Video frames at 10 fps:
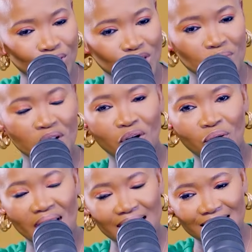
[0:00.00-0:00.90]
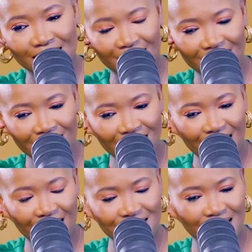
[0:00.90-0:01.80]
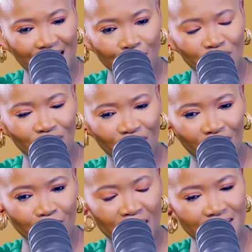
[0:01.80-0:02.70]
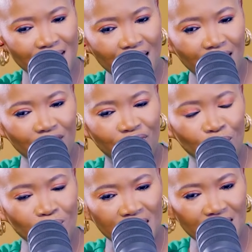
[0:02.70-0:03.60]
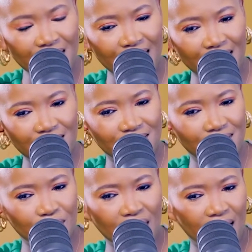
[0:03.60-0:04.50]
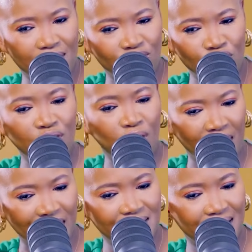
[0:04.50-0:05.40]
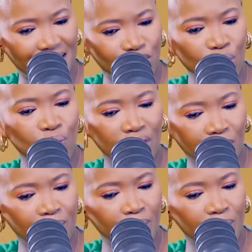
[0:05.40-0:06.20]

to be known as a Gabz girl. But for me, the truth of the matter is we were